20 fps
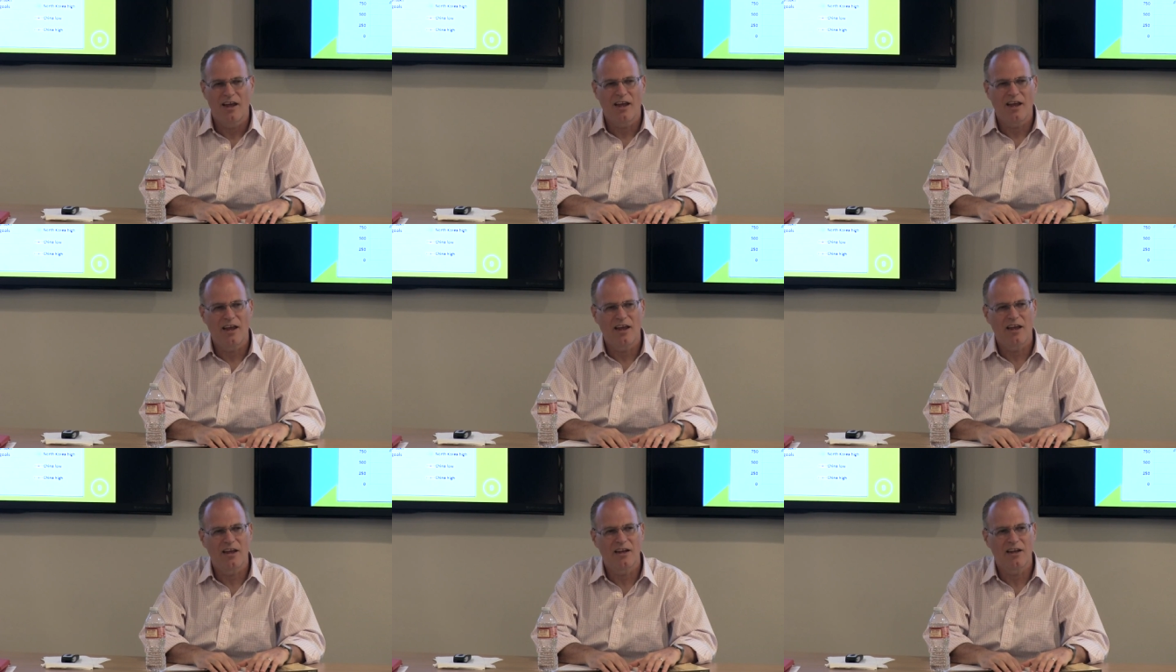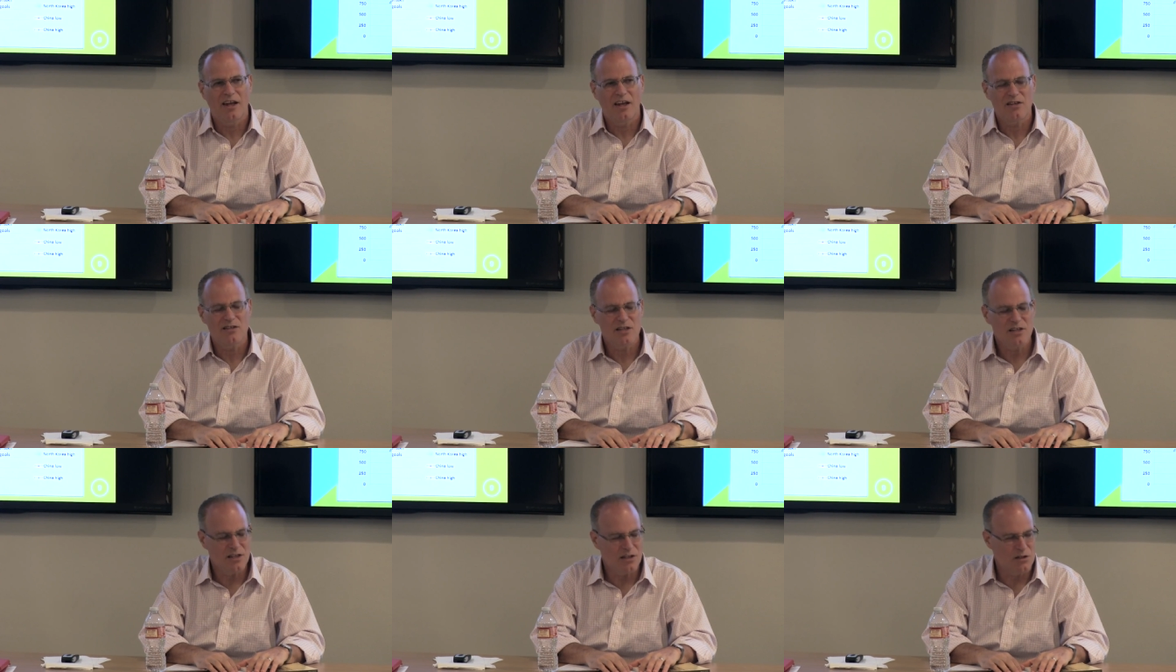And
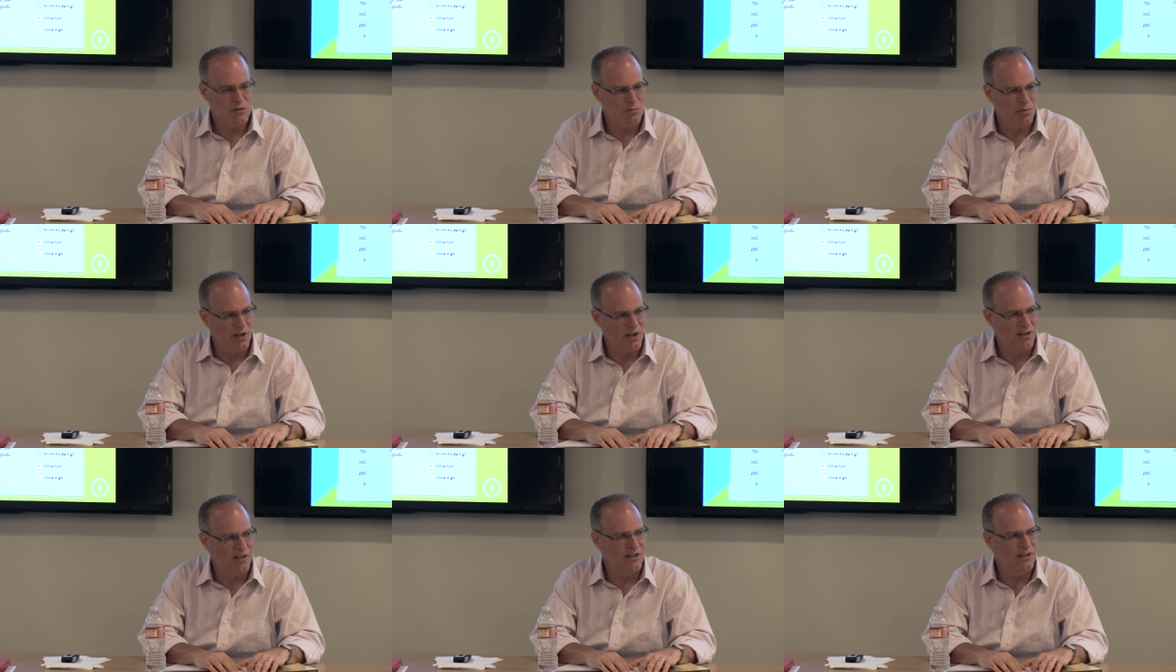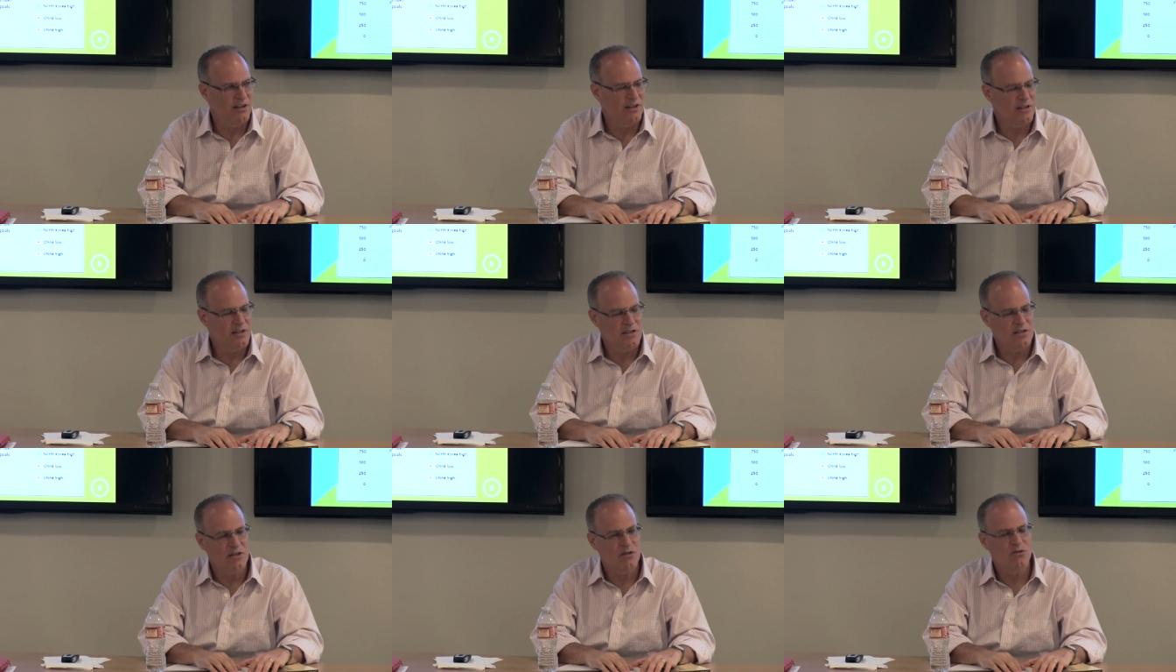as he explained it,
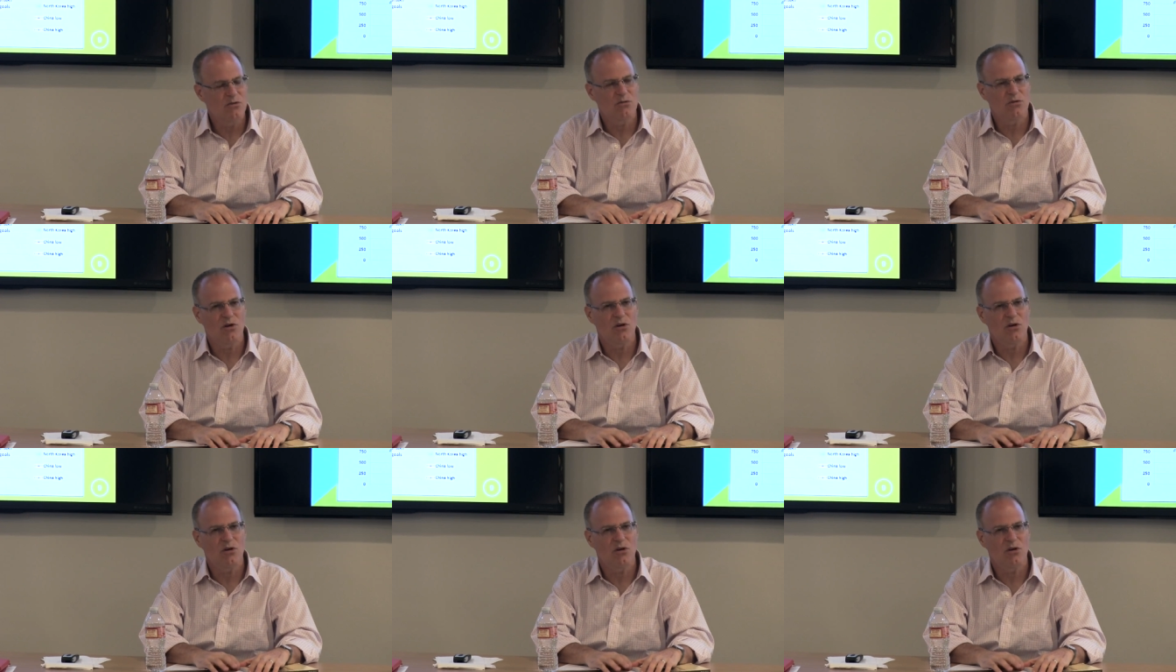he said, You